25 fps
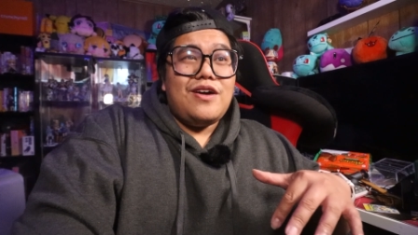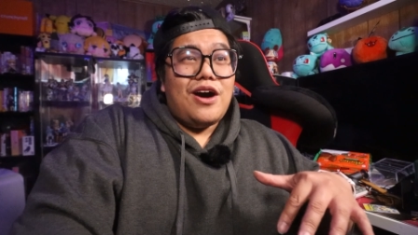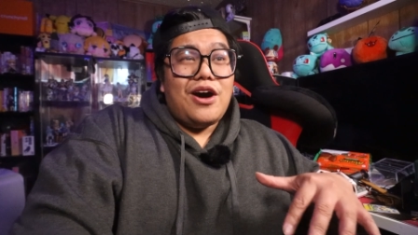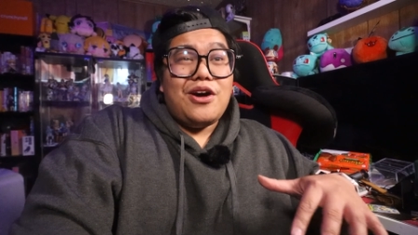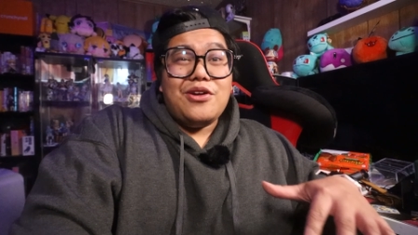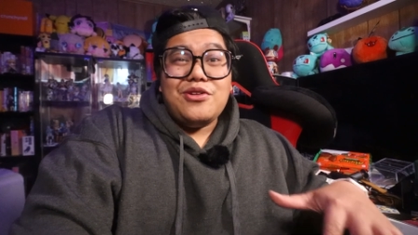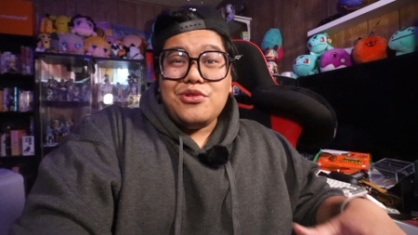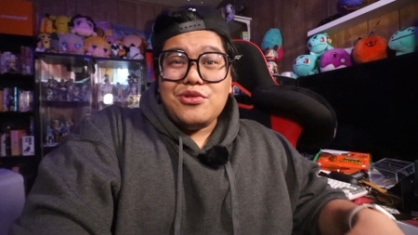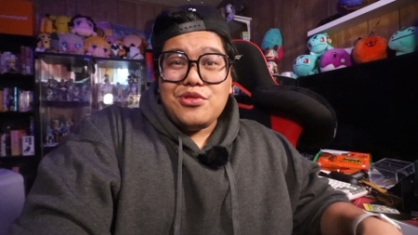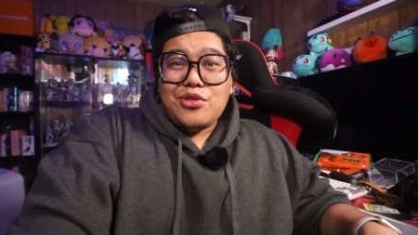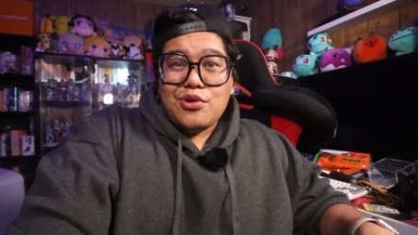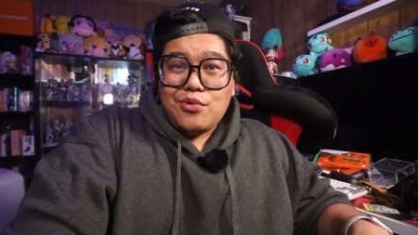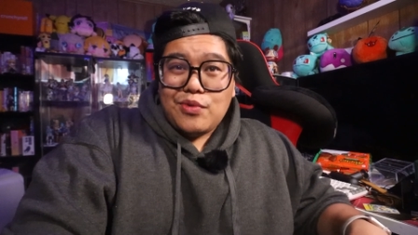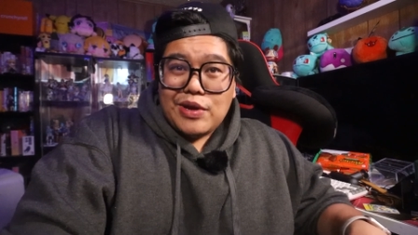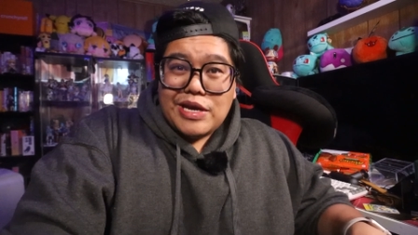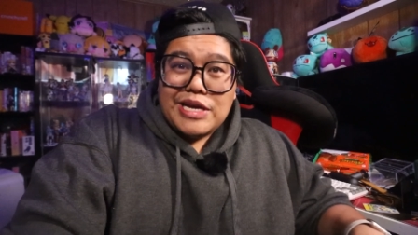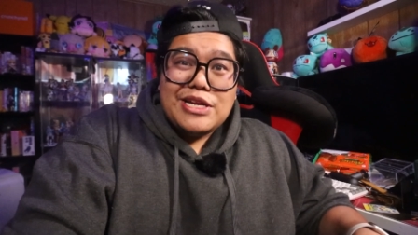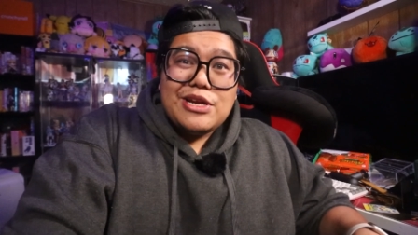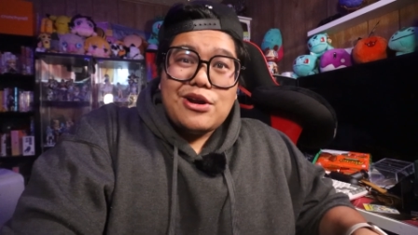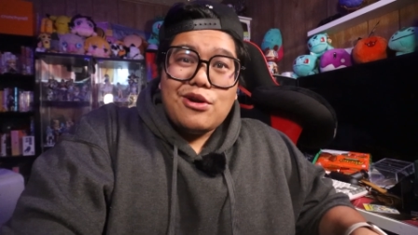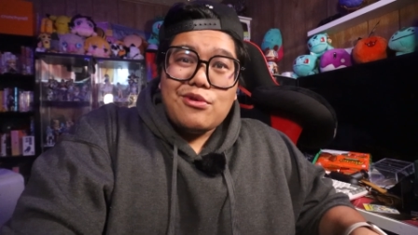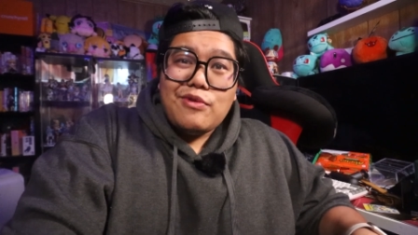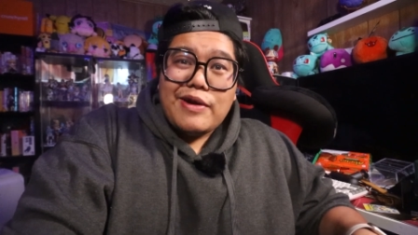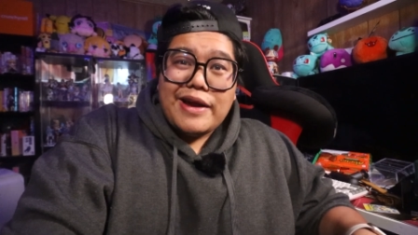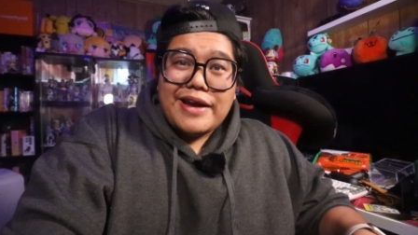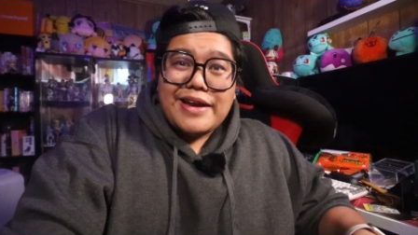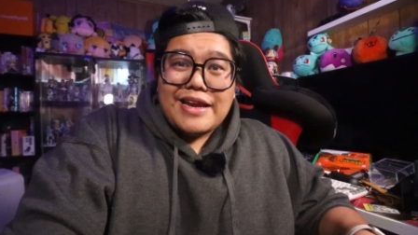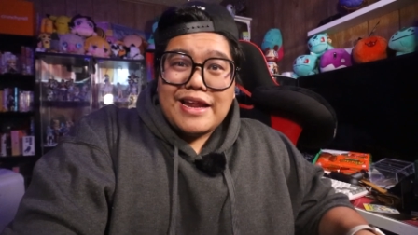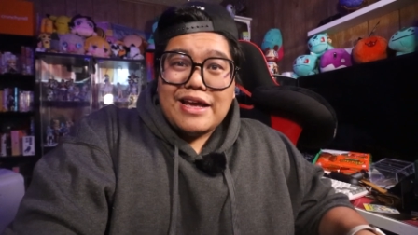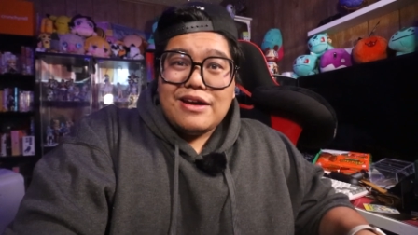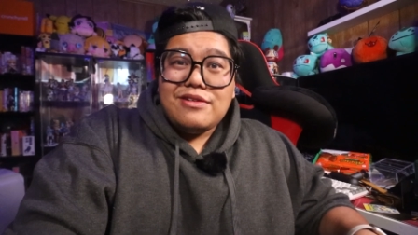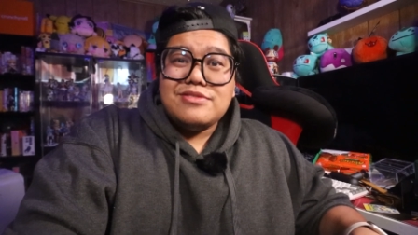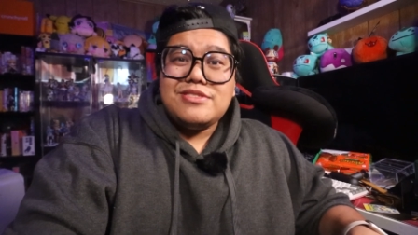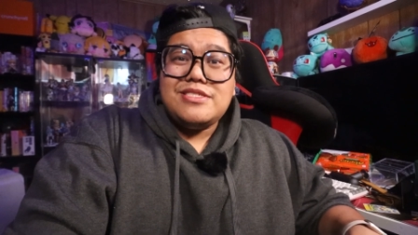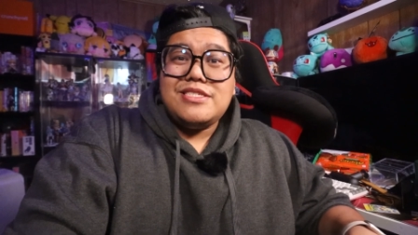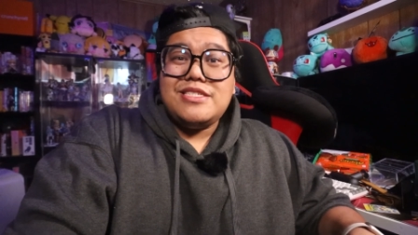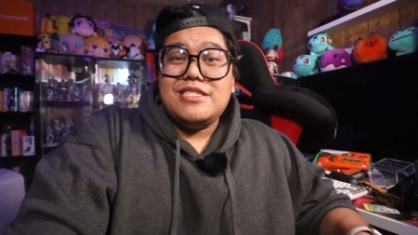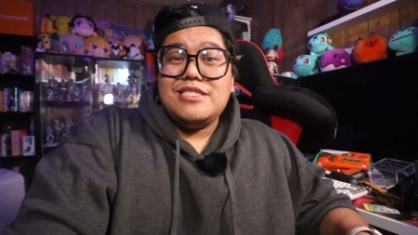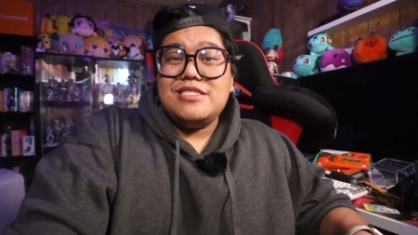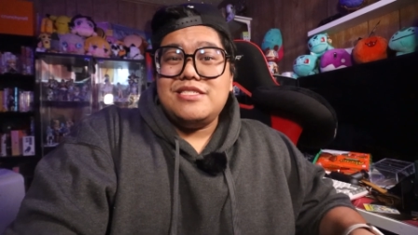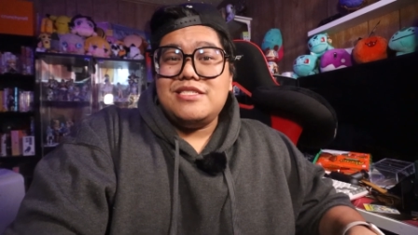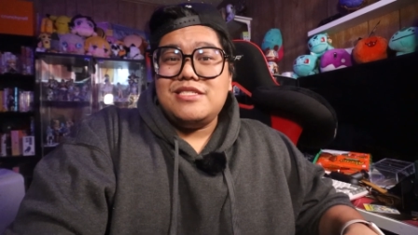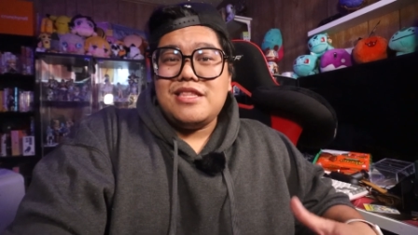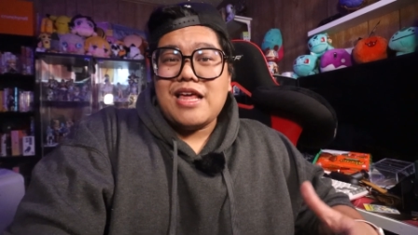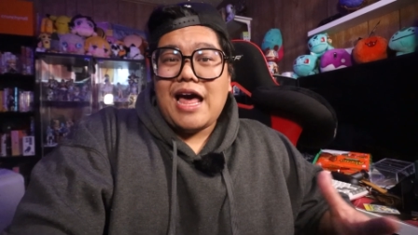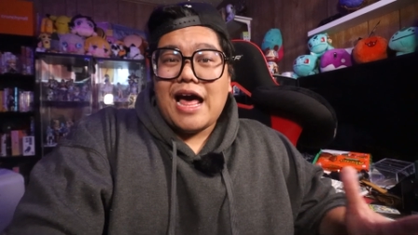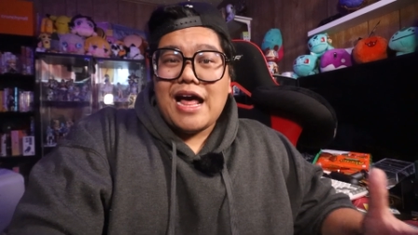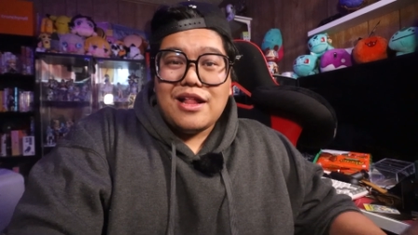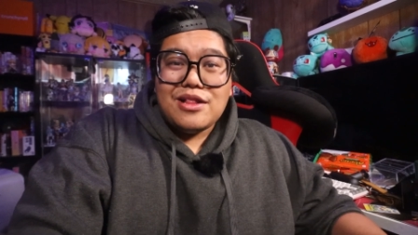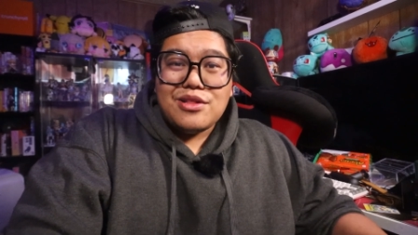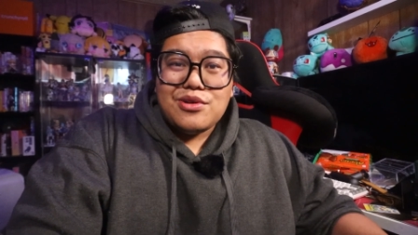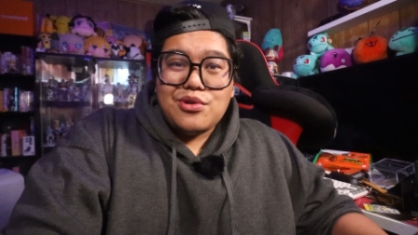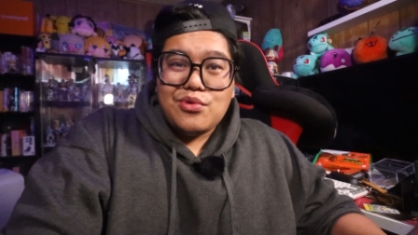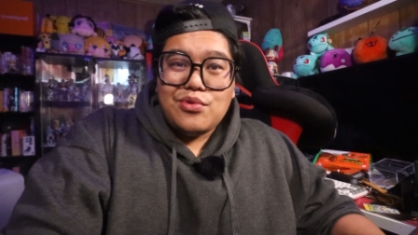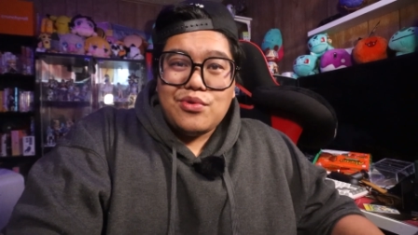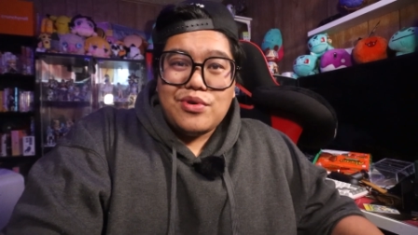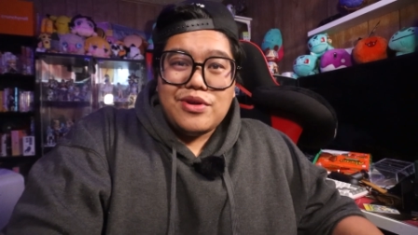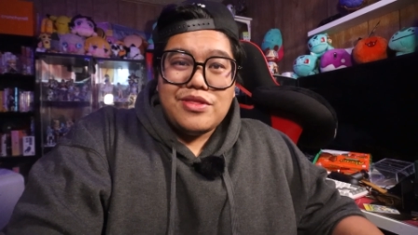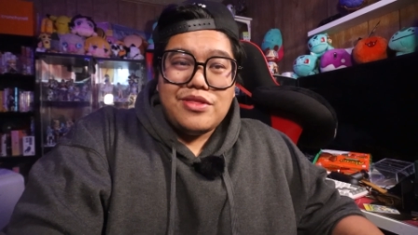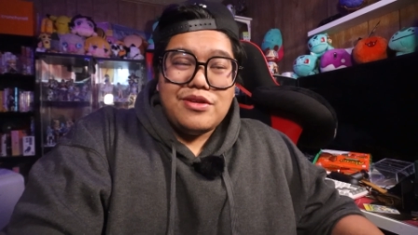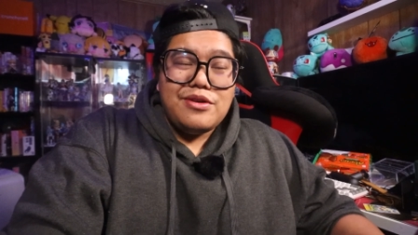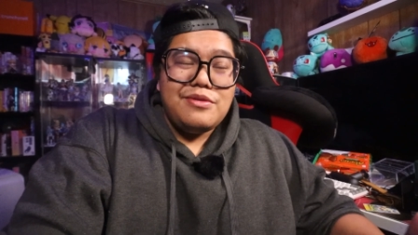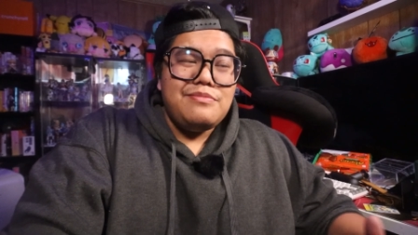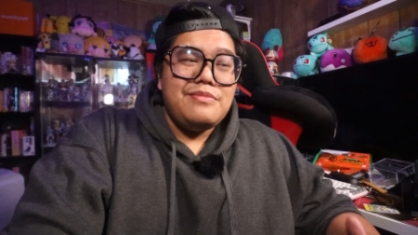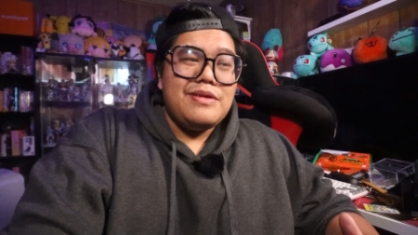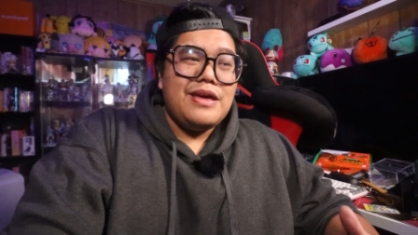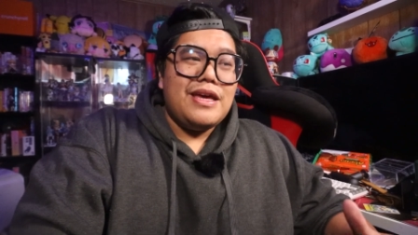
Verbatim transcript: under the radar right now, since the algorithm,